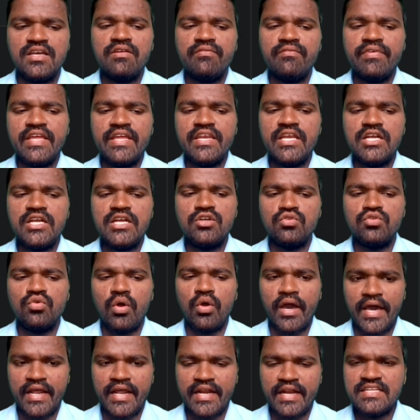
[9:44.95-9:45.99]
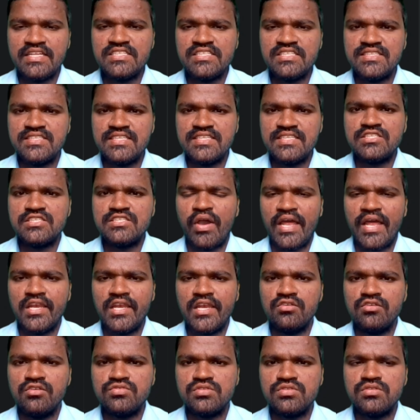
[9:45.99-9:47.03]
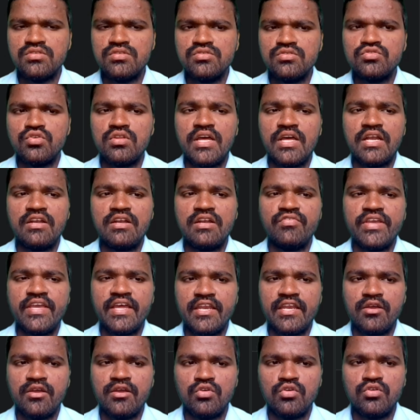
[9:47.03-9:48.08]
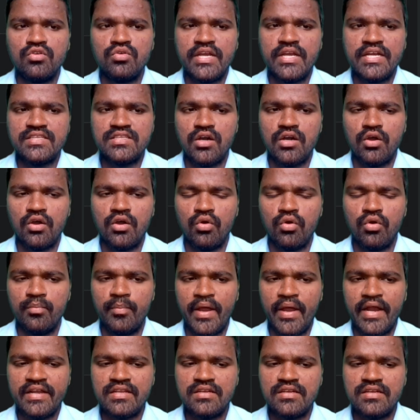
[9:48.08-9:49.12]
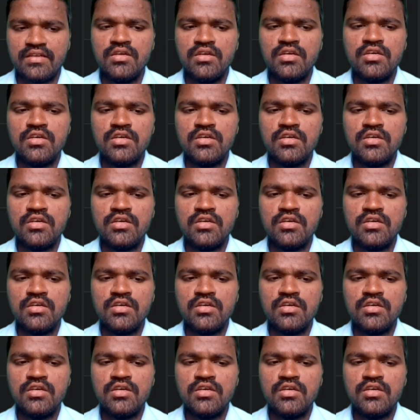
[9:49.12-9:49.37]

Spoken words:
we need to arrange these values so that we can able to get the whole pattern.